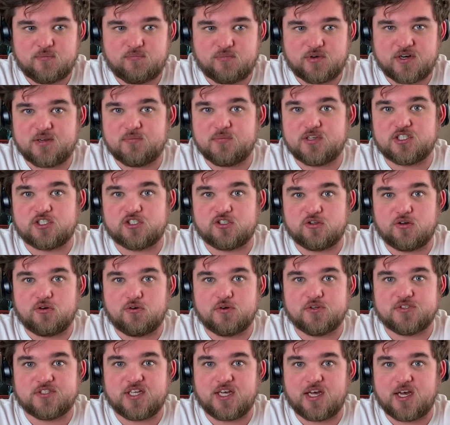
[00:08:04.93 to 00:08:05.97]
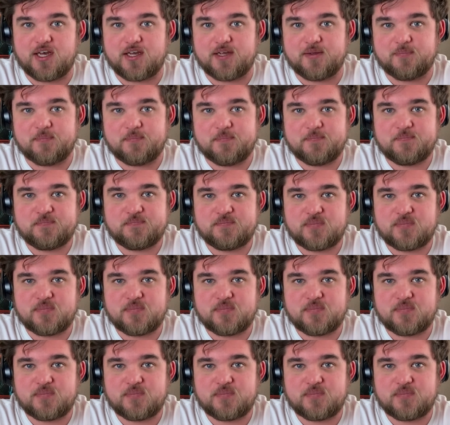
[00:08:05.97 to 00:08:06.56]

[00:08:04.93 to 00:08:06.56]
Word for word: pretty much the whole time.